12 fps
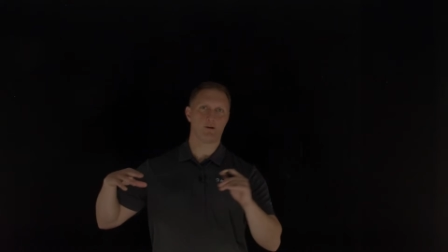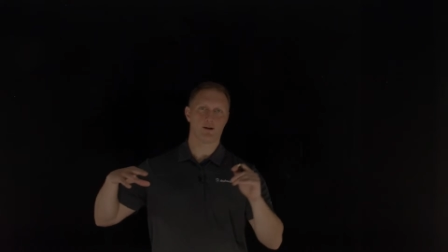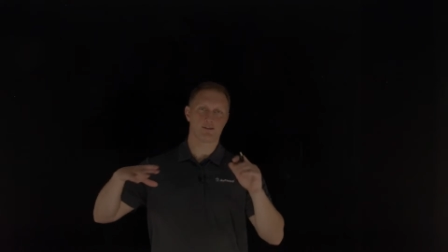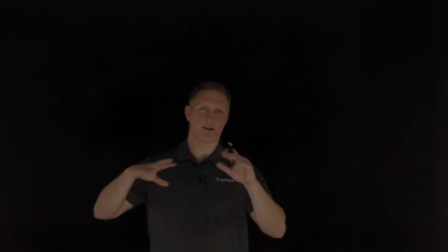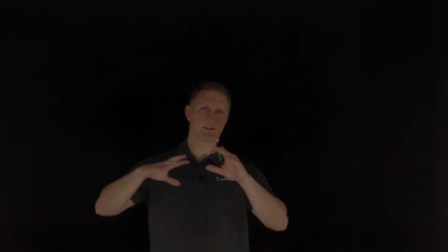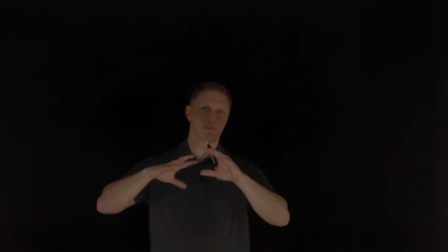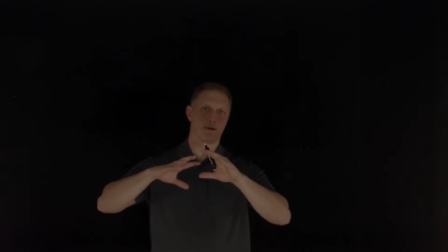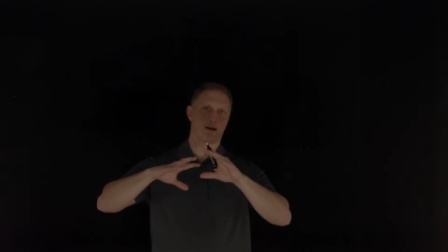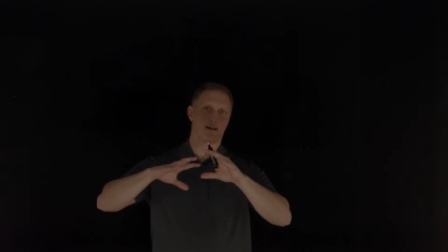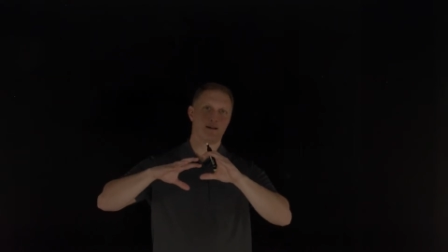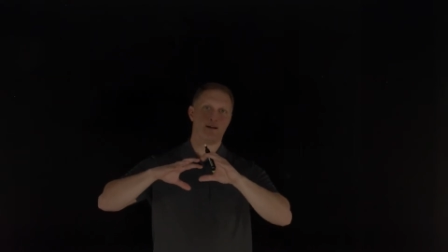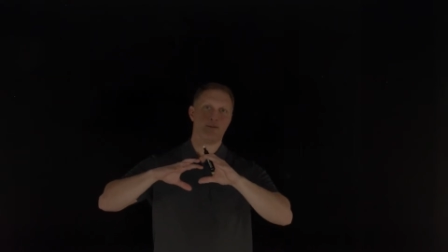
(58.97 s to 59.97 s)
I talked
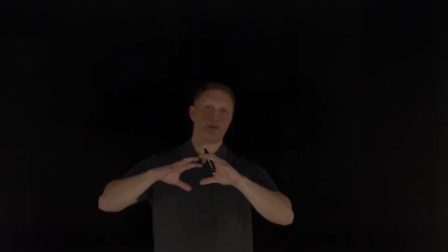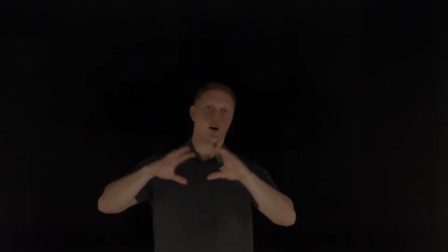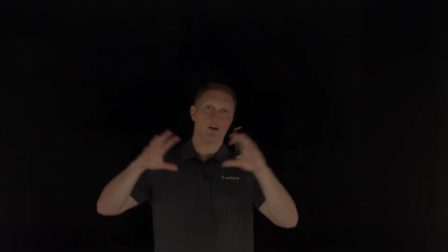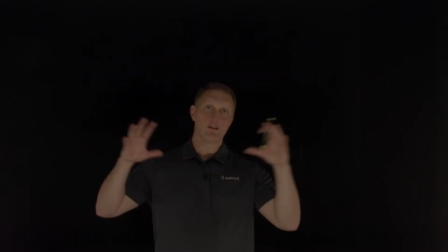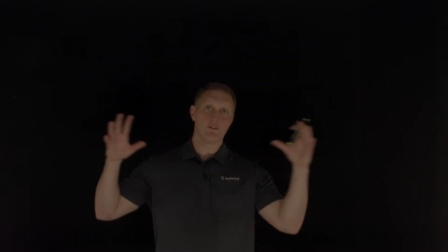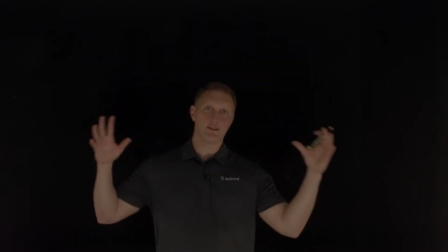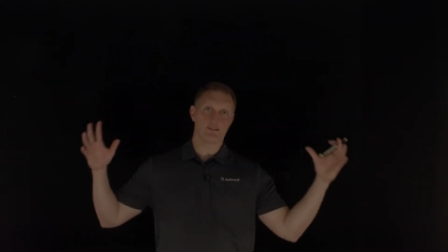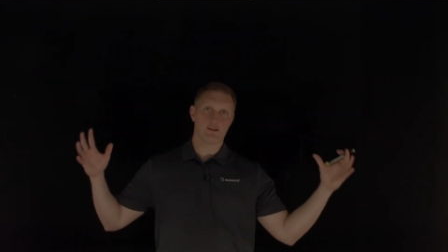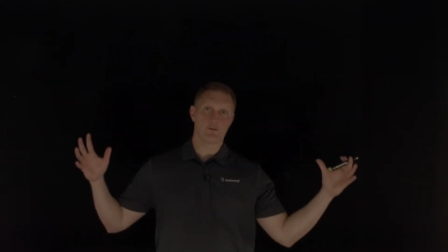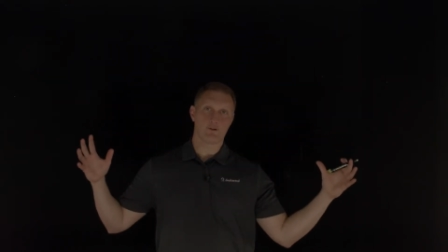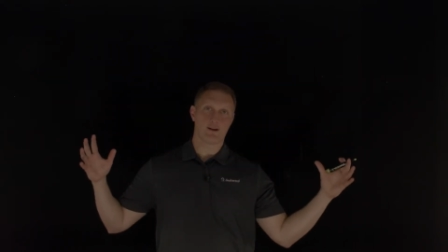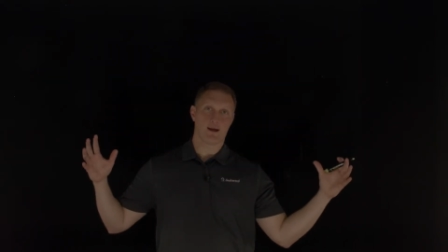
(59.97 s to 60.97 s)
about all of these
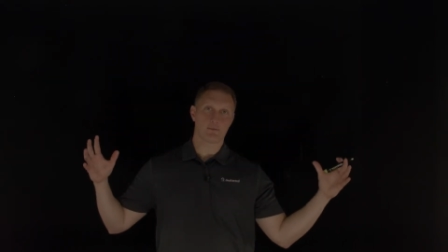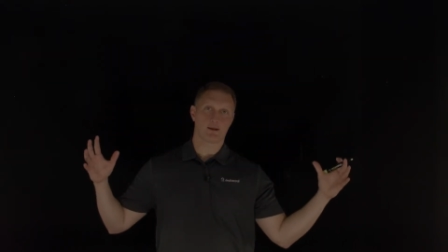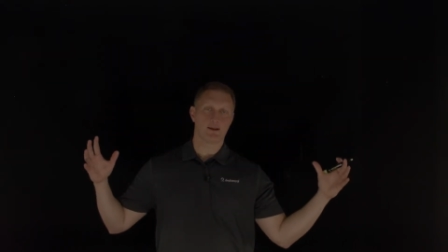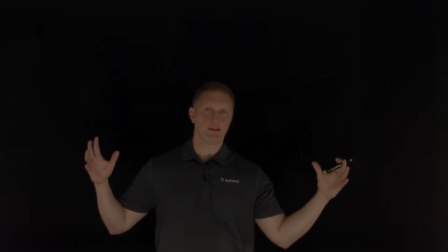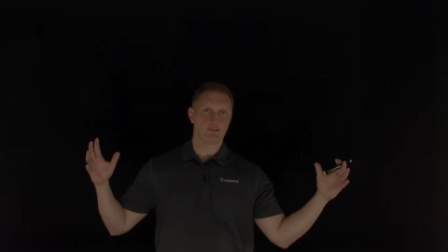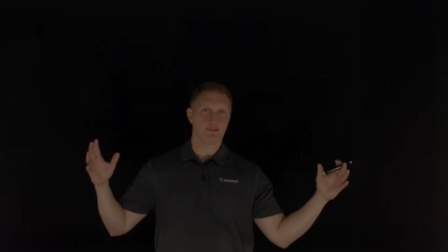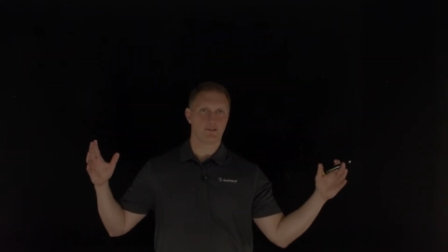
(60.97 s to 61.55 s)
different applications